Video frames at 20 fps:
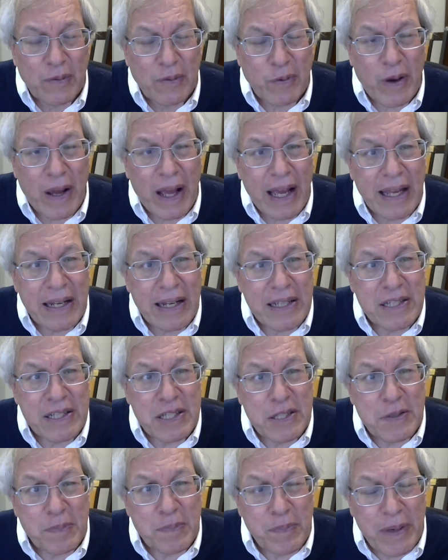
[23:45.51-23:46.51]
for any
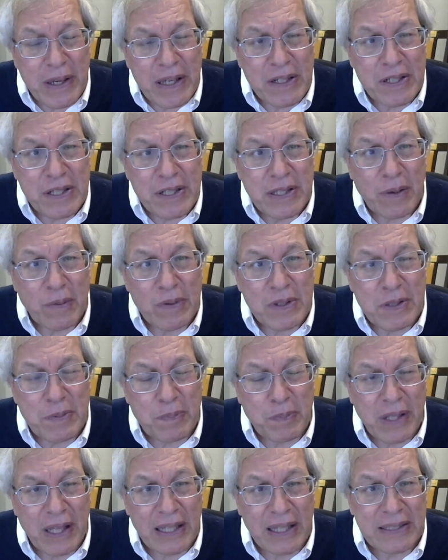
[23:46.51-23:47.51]
speech that was
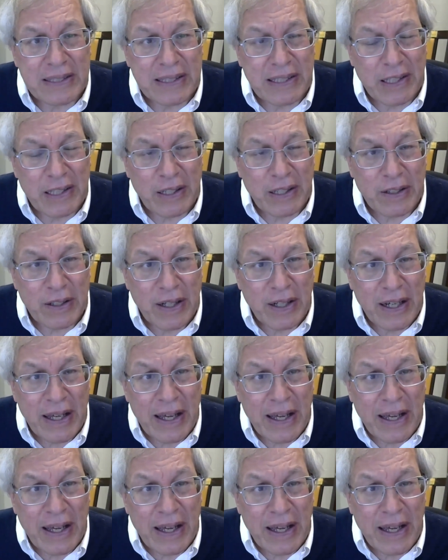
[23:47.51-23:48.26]
placed there.